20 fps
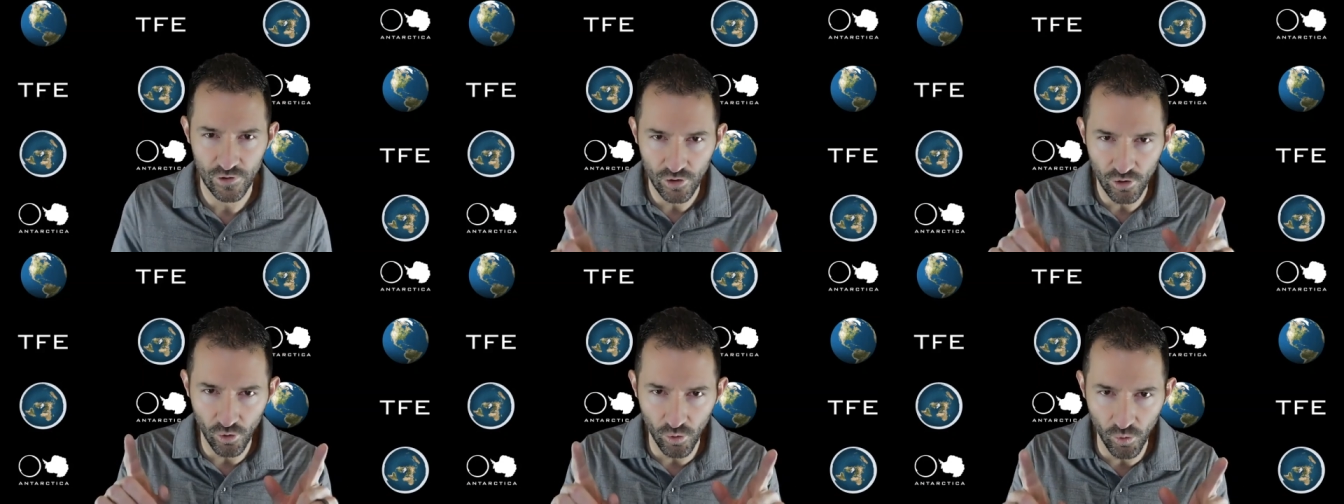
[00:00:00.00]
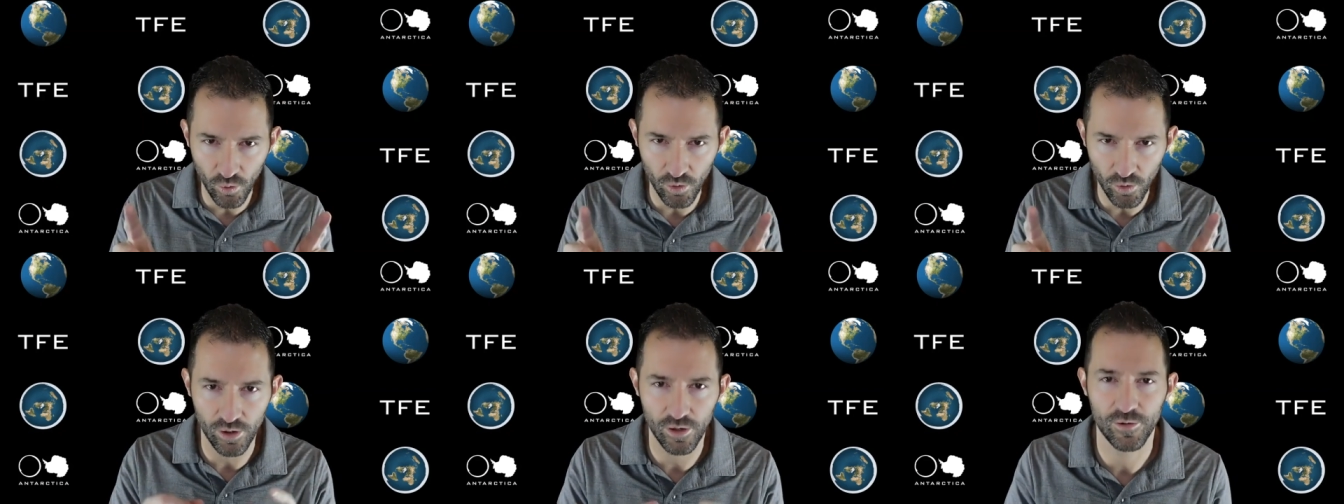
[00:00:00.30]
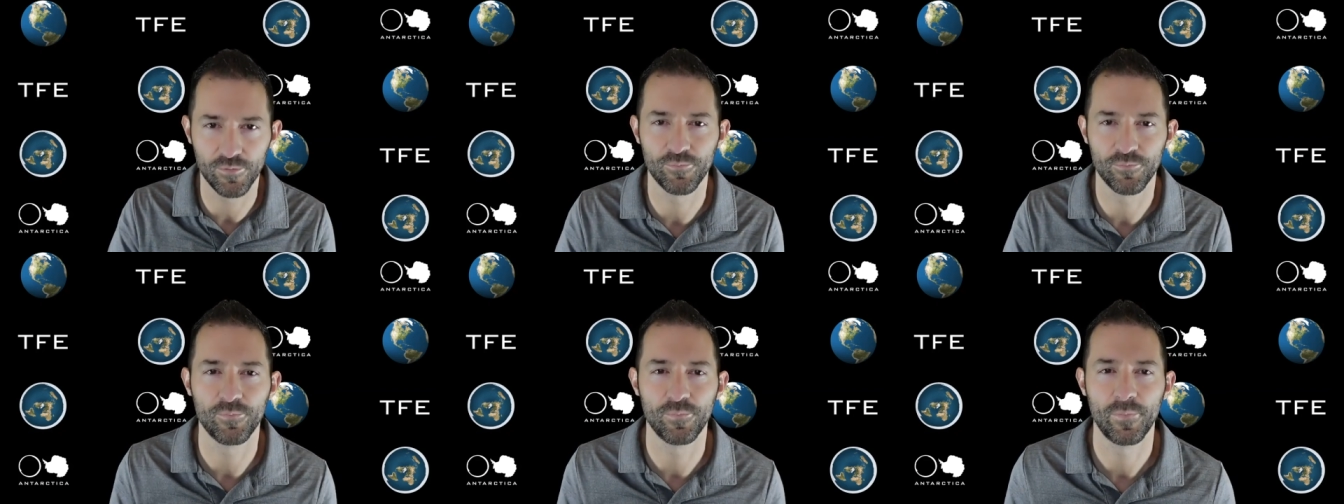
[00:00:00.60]
Or
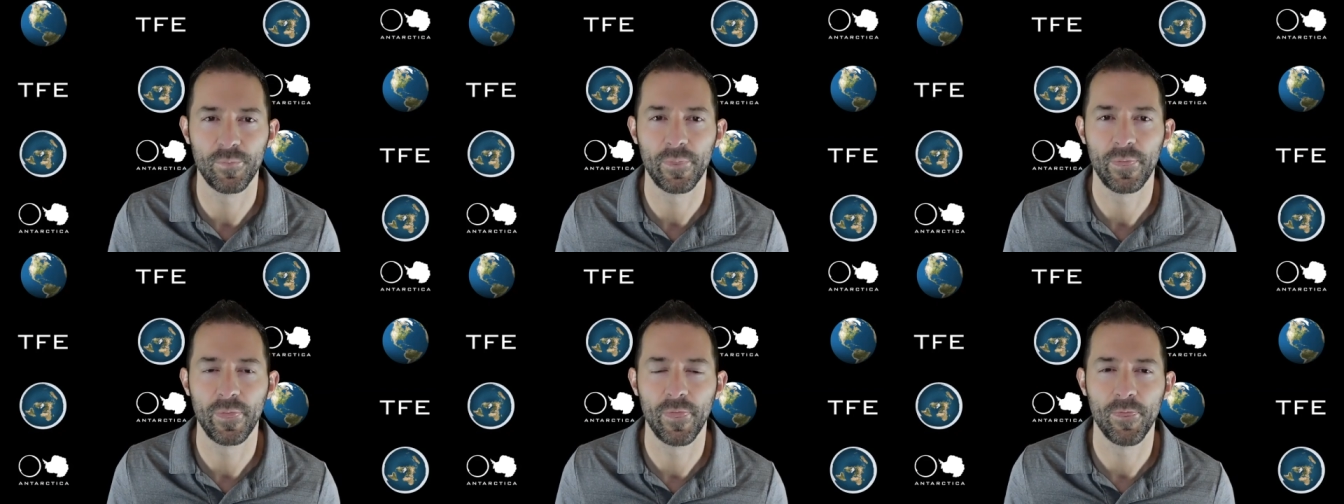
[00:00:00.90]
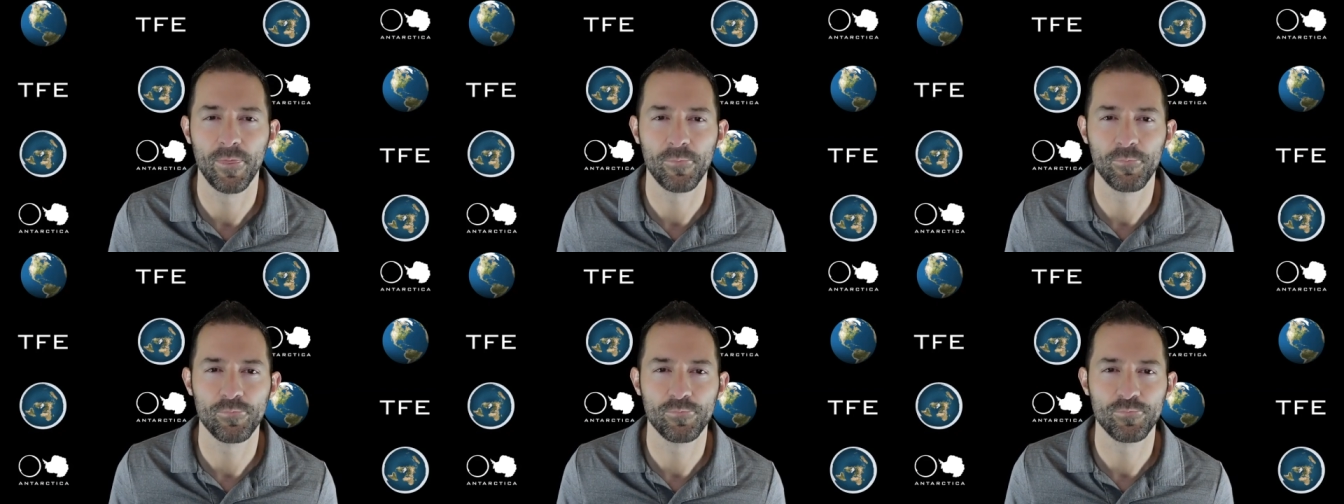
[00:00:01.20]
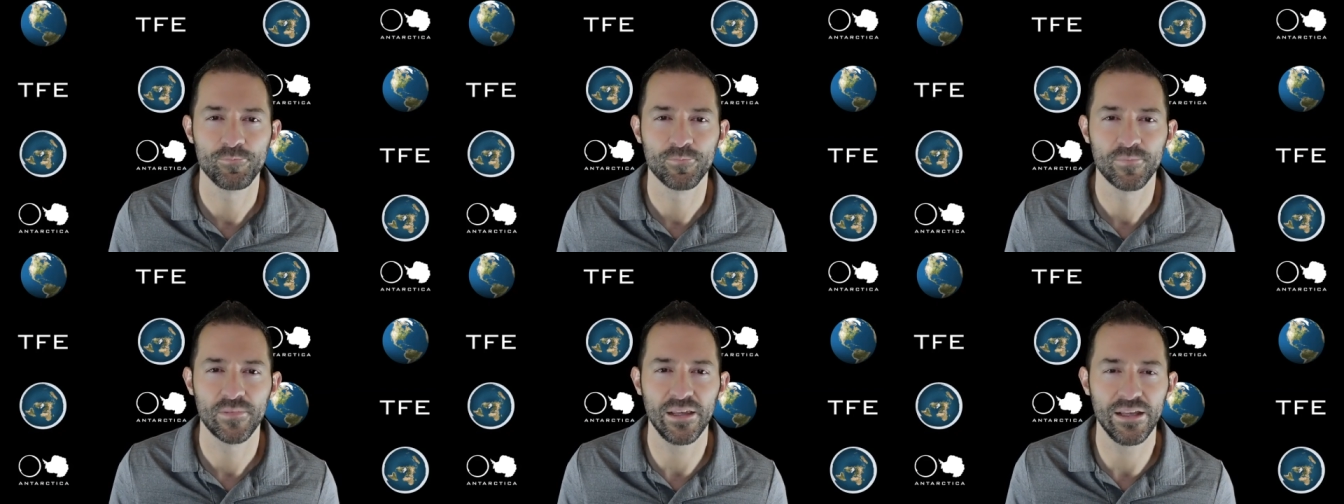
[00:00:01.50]

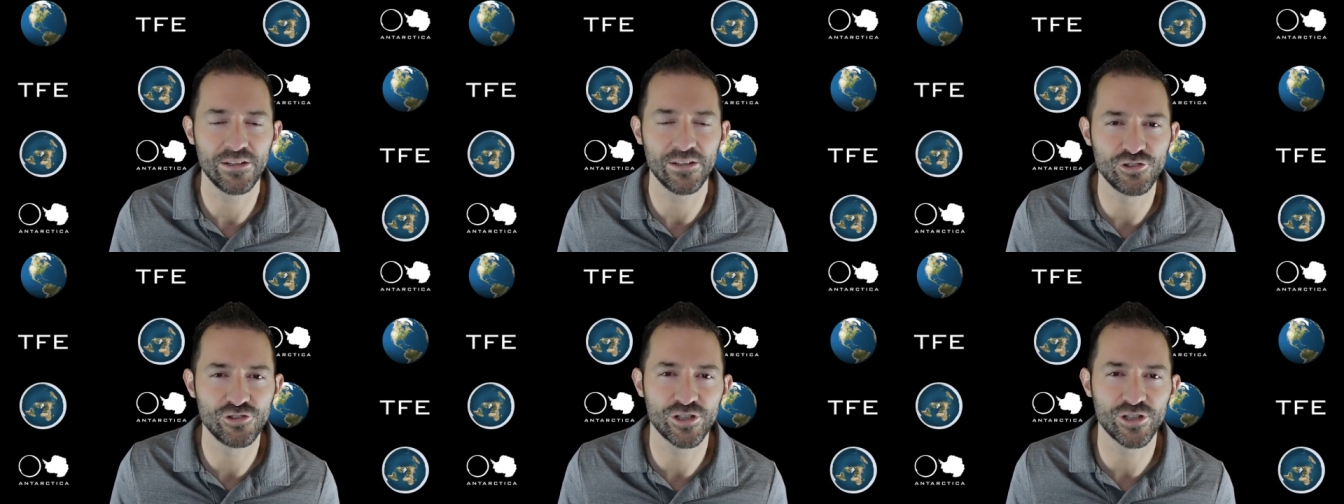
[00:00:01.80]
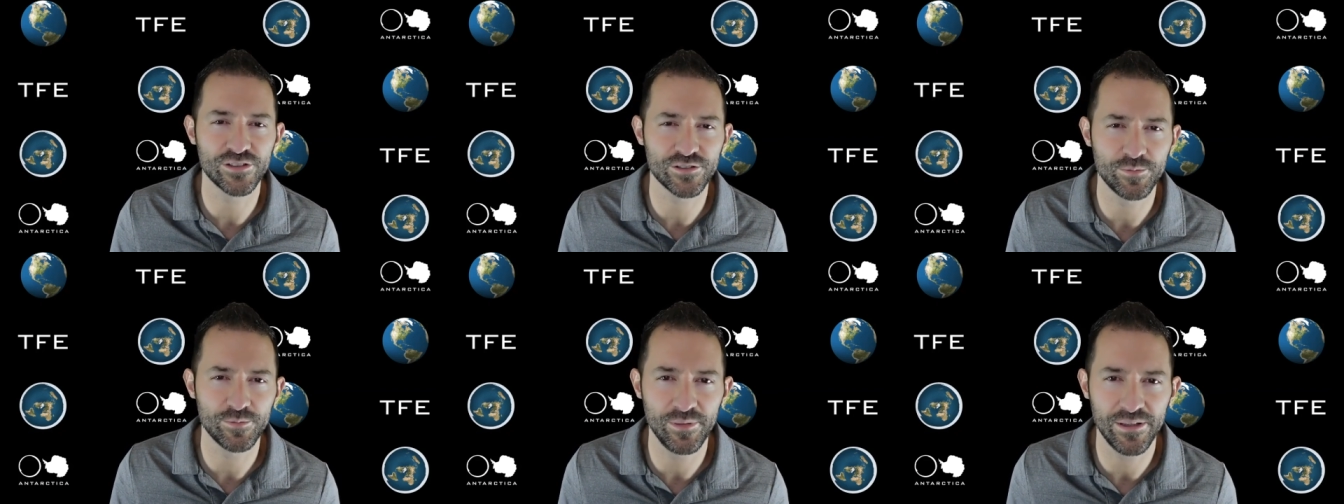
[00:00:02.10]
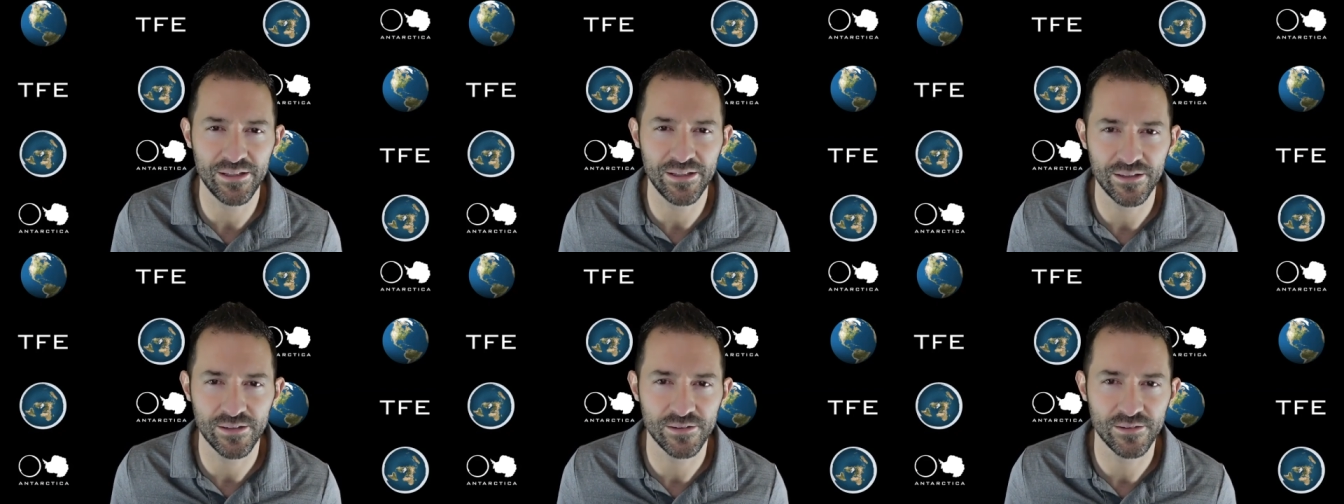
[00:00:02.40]
it just
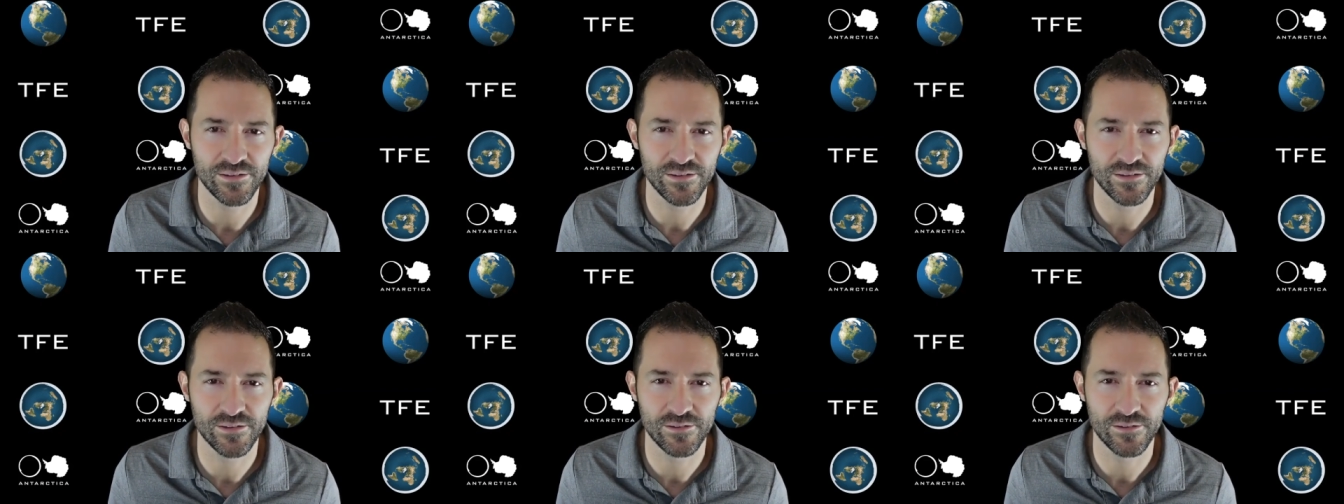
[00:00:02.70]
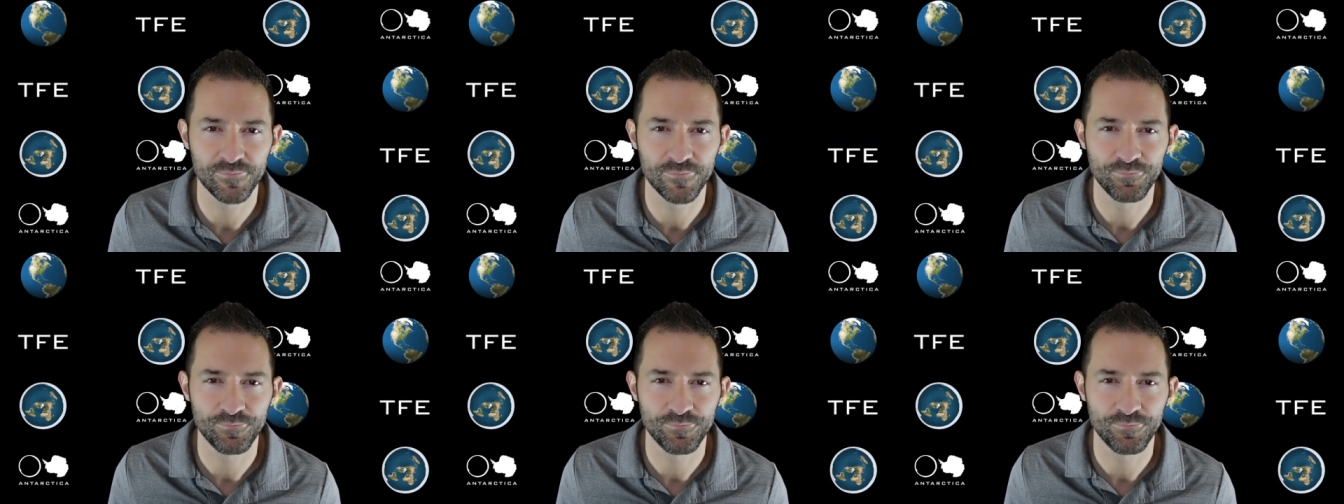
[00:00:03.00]
means